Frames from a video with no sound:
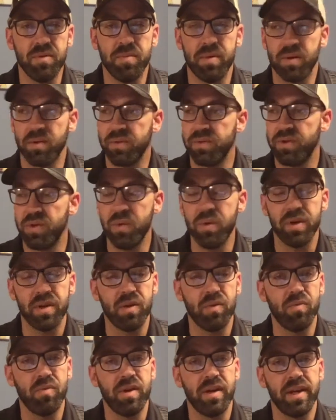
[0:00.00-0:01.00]
but I'm going to do it in
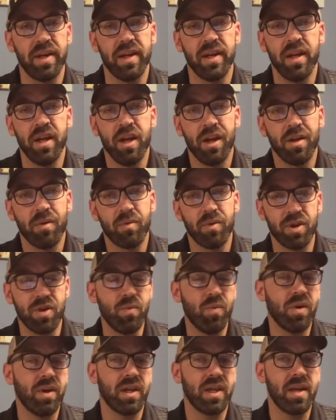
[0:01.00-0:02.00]
a way where you
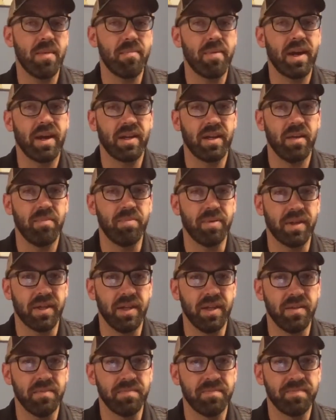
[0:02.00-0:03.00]
want to get back up again.